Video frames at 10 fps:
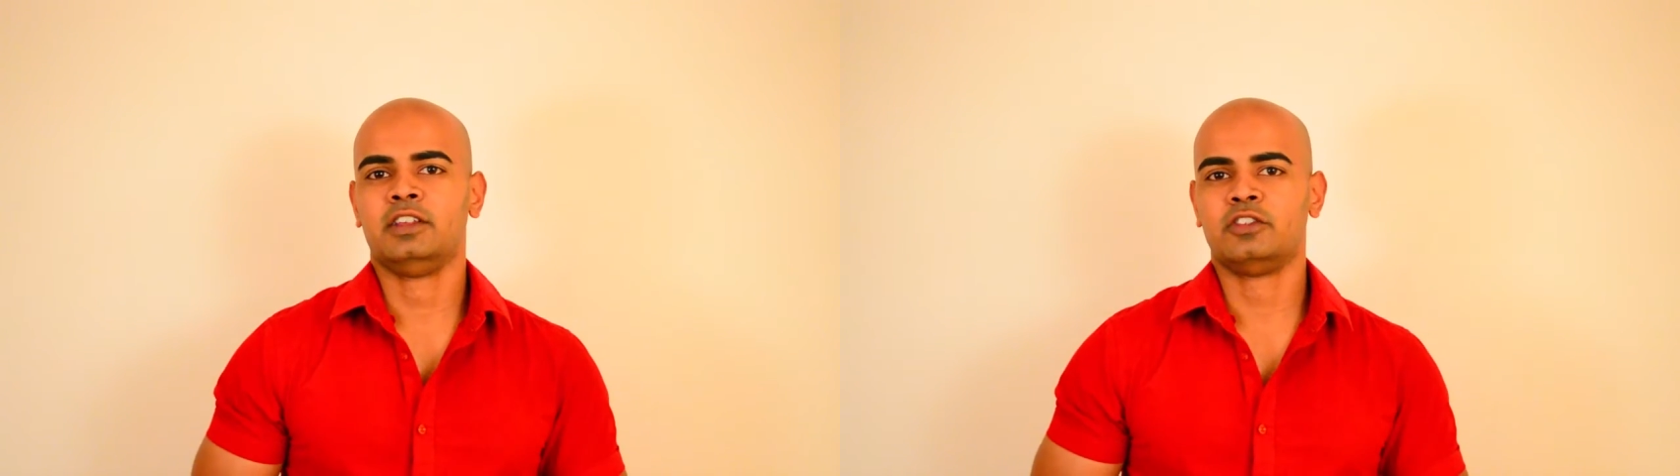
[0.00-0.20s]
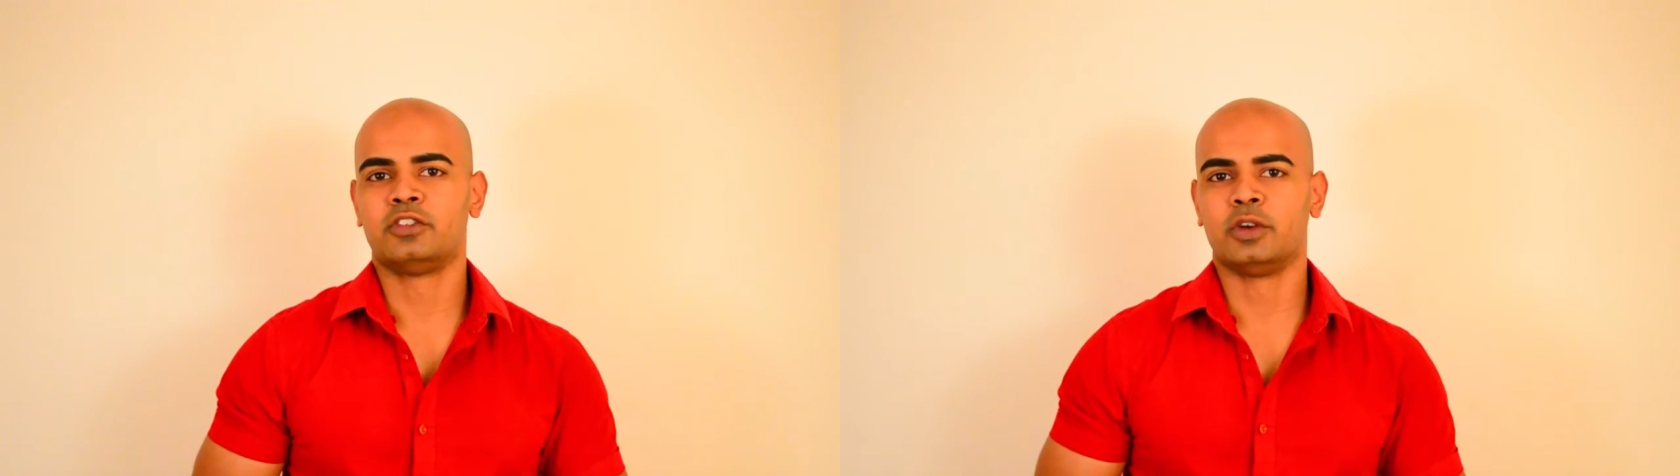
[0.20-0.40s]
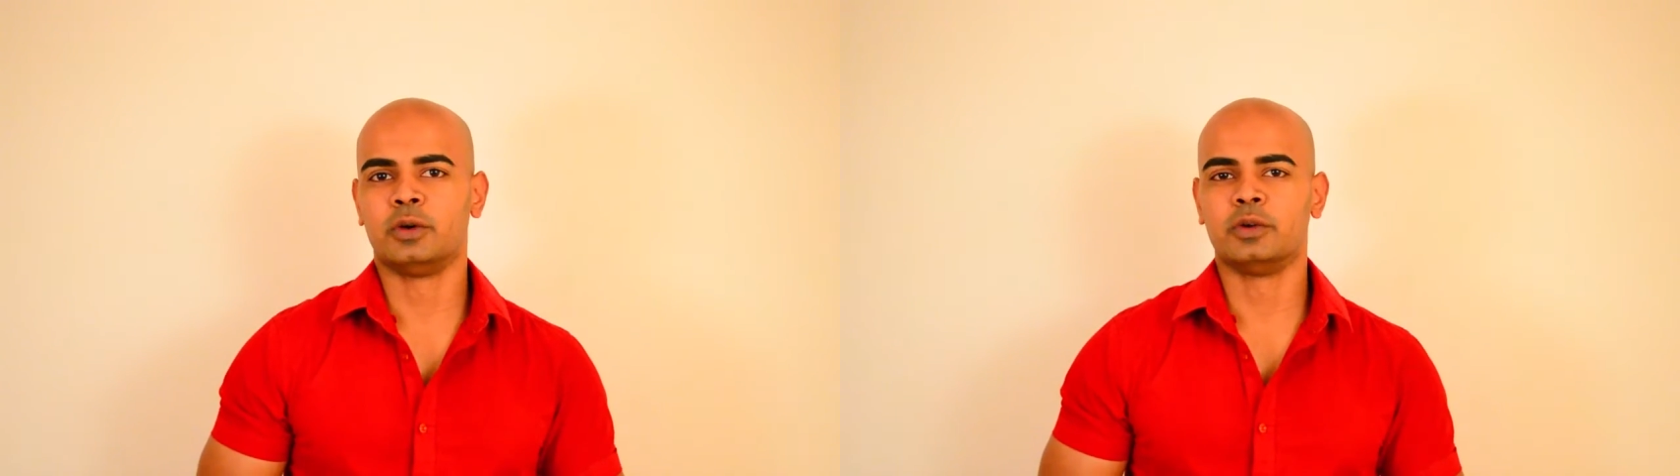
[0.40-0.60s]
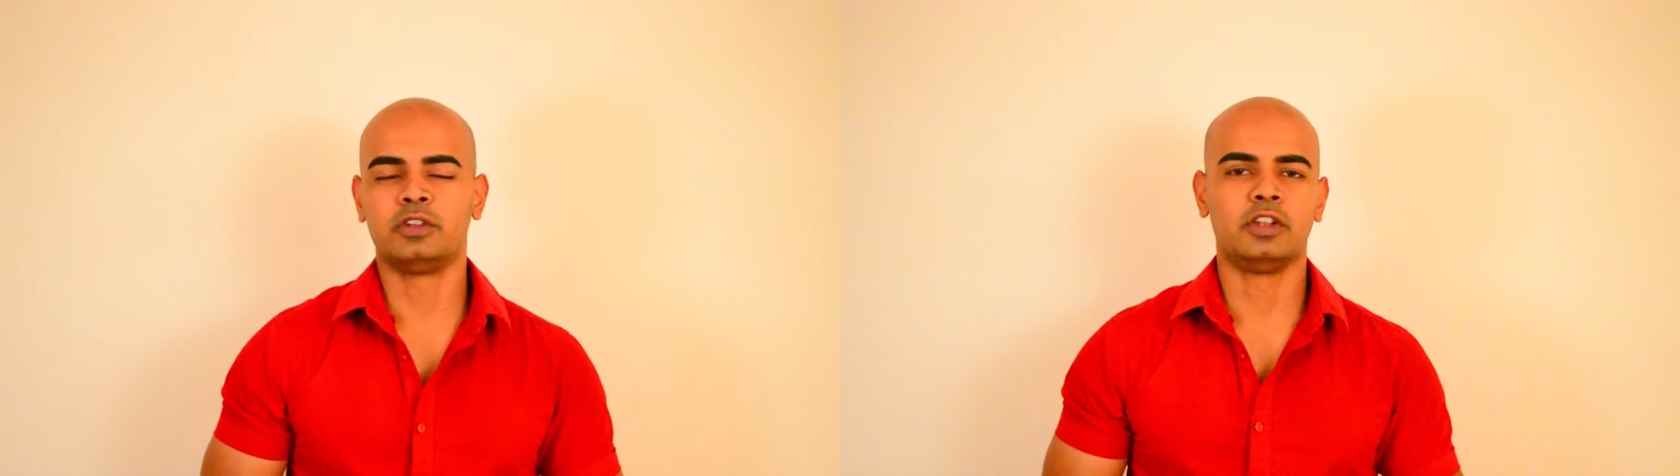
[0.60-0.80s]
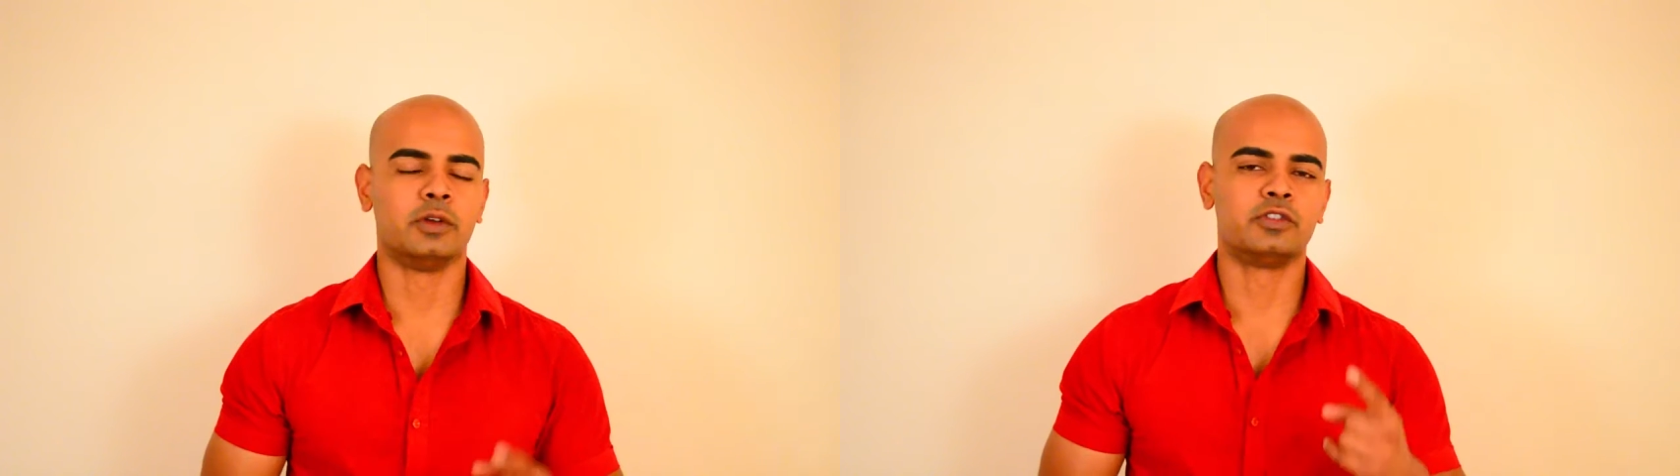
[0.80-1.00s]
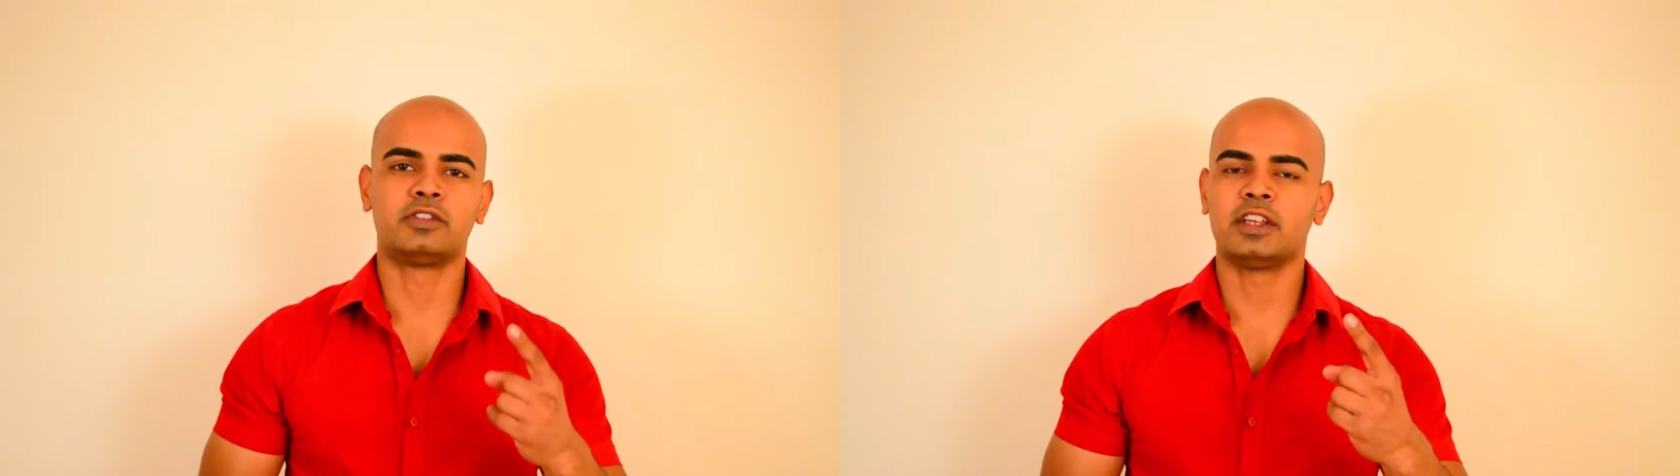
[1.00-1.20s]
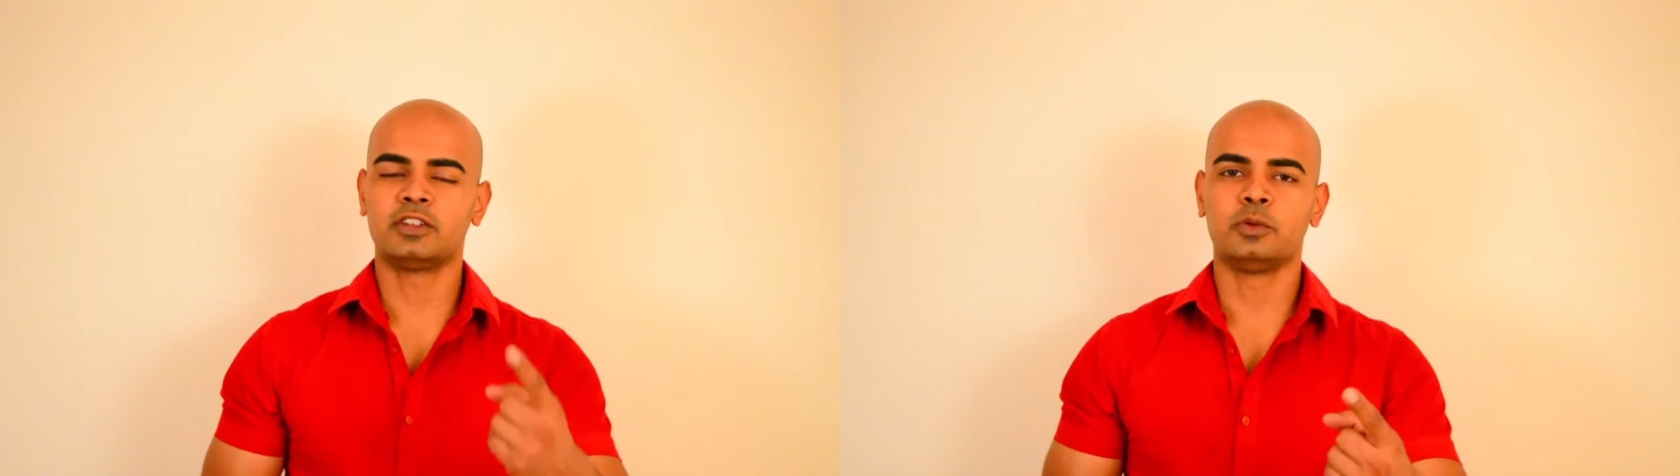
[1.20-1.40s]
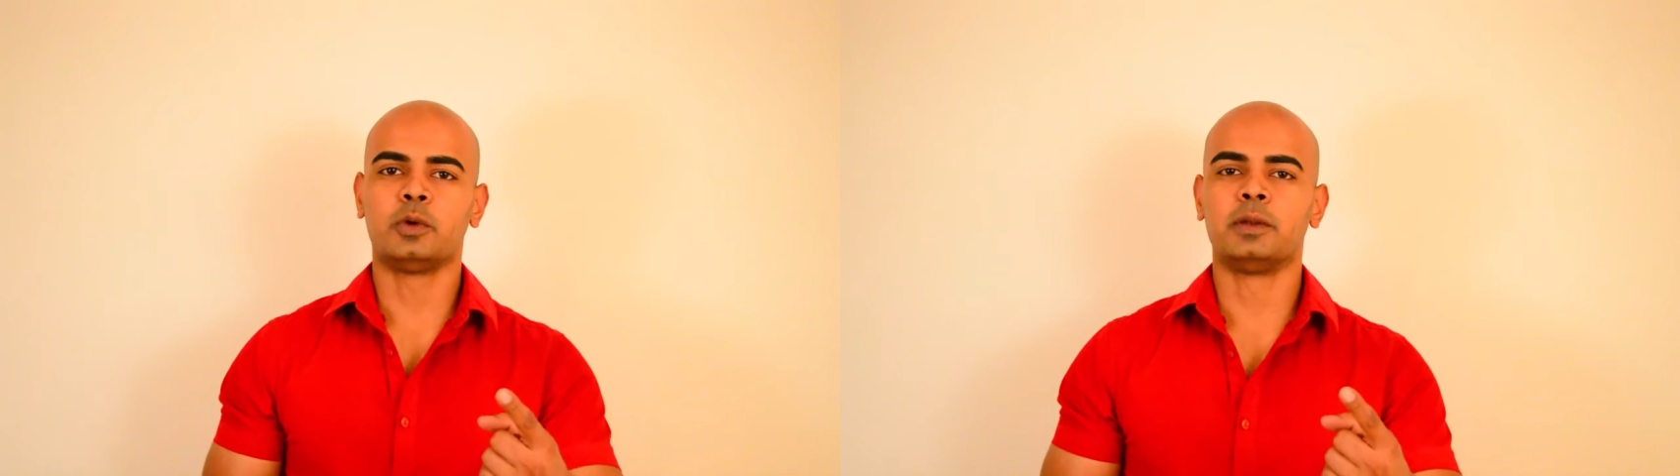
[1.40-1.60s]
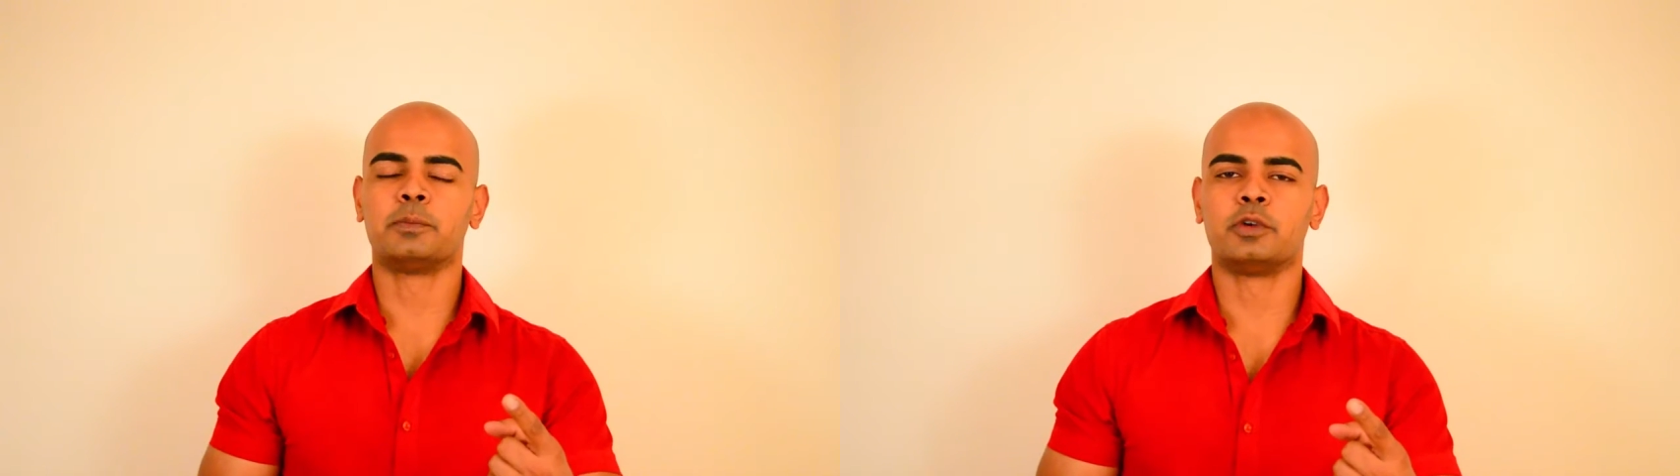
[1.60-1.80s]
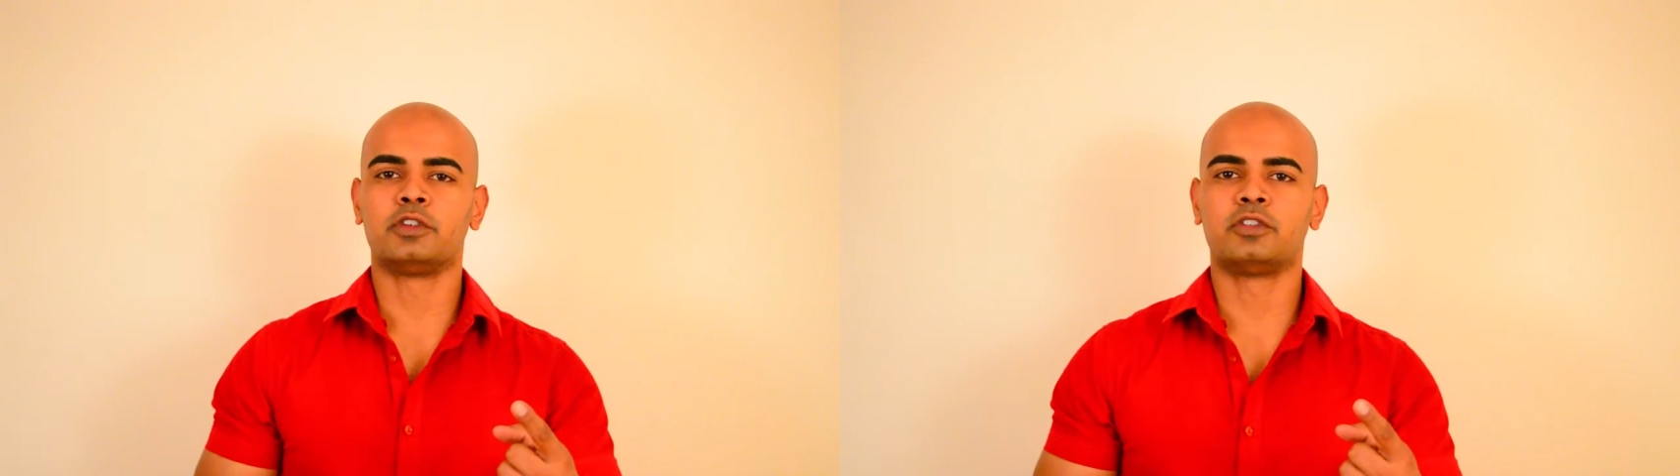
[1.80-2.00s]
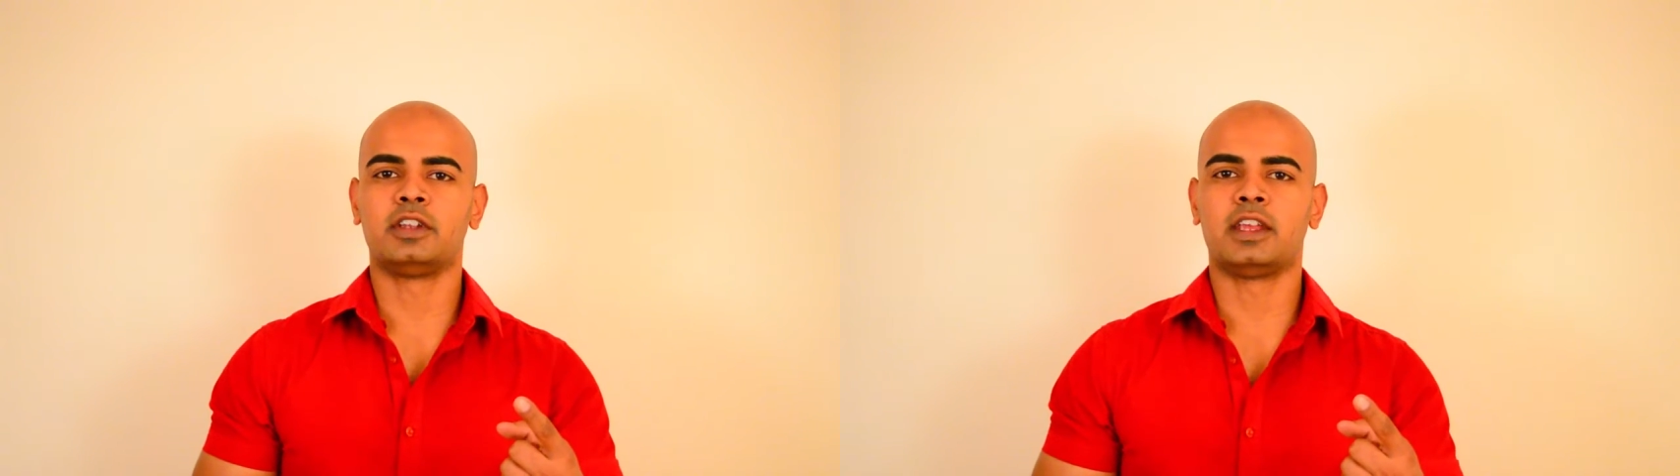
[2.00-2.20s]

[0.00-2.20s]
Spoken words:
So, you know, stick to one person